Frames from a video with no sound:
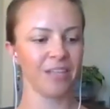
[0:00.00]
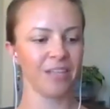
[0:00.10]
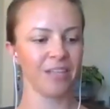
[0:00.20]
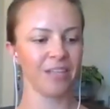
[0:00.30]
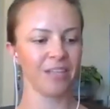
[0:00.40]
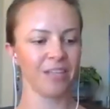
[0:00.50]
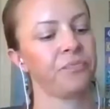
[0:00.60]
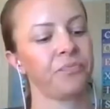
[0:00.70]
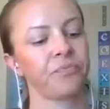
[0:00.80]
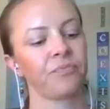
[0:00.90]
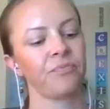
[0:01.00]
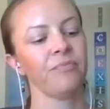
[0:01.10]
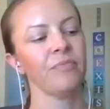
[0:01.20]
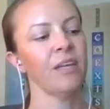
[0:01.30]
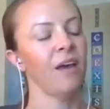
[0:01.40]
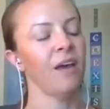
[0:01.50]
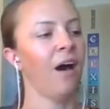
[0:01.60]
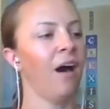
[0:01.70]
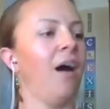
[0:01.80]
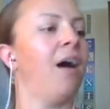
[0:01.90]
So
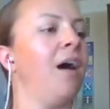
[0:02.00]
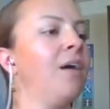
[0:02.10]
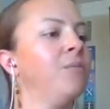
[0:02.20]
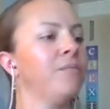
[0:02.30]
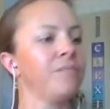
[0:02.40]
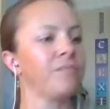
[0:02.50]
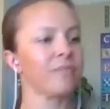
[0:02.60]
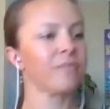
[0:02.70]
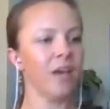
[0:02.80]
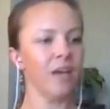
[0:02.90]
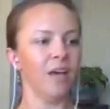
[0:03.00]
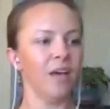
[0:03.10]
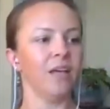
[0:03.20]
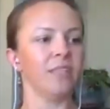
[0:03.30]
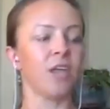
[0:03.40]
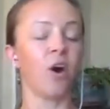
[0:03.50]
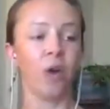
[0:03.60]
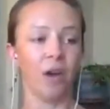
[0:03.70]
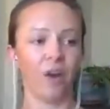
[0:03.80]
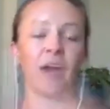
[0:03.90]
um, so,
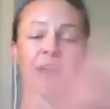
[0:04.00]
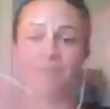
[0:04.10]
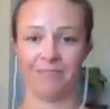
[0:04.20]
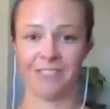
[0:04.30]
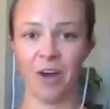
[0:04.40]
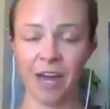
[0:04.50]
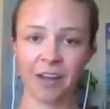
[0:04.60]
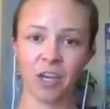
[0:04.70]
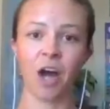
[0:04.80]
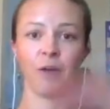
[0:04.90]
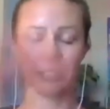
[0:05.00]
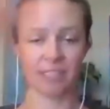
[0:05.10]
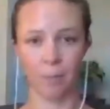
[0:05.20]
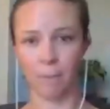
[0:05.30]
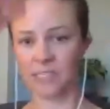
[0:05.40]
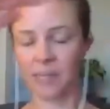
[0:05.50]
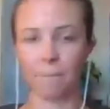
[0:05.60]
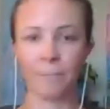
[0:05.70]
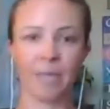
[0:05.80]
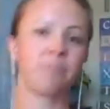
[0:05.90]
okay, so I've kind of gone over some, some
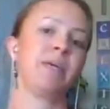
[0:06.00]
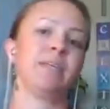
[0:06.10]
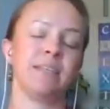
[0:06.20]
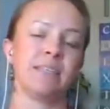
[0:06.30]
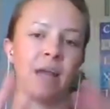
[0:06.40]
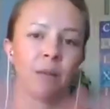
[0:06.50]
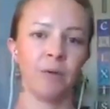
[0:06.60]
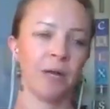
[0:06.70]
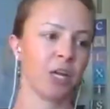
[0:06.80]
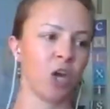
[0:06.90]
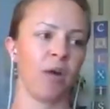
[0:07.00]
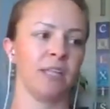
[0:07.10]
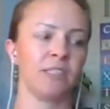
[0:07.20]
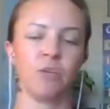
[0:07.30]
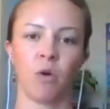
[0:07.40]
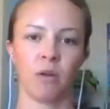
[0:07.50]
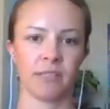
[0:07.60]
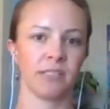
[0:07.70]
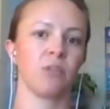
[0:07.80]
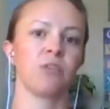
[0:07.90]
big pieces and I'm getting ready to go into
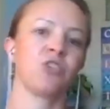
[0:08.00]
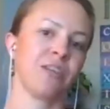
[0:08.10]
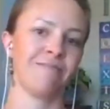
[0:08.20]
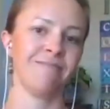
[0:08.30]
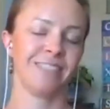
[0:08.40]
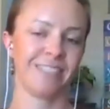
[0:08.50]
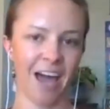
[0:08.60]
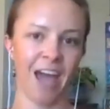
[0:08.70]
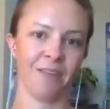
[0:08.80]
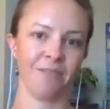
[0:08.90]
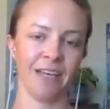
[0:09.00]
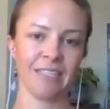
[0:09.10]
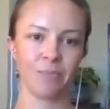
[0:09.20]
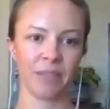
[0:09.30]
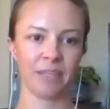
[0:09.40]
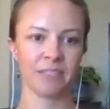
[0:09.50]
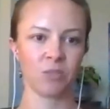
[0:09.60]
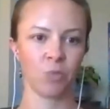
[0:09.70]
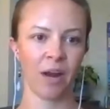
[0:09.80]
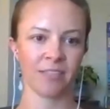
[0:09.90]
more of the solution side of this, but
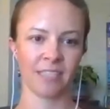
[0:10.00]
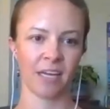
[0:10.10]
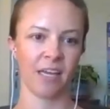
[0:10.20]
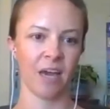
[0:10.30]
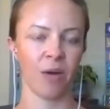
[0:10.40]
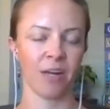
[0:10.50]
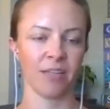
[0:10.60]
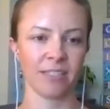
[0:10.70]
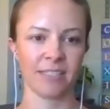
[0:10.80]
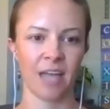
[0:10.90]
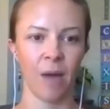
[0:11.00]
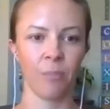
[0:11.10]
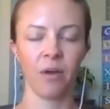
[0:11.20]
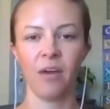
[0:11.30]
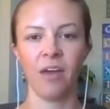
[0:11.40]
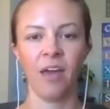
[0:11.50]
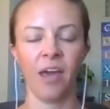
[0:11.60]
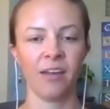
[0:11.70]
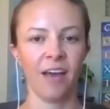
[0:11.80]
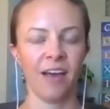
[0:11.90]
this is where Sunny, I wanted to stop
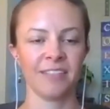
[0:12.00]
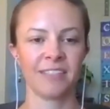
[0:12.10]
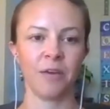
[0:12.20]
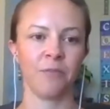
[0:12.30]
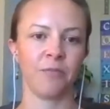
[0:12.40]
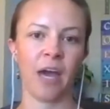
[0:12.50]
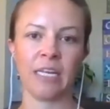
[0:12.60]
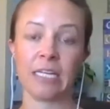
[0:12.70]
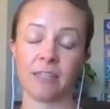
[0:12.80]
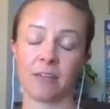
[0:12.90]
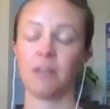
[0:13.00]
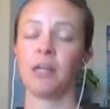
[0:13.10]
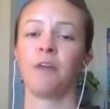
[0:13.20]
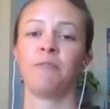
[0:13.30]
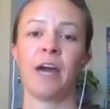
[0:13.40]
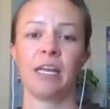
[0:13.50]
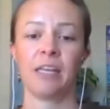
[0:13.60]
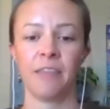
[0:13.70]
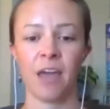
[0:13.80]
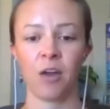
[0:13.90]
and uh, see if I need to clarify
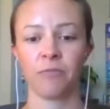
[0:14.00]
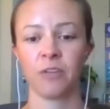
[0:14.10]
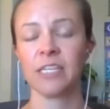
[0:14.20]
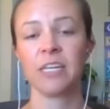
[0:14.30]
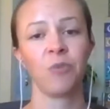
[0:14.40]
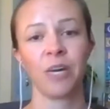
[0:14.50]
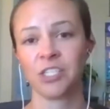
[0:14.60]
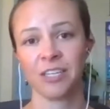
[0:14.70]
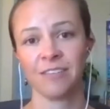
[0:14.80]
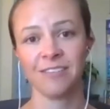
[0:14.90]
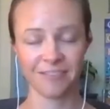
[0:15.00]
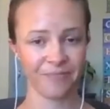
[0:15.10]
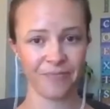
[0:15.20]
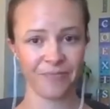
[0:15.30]
anything or if there's any questions.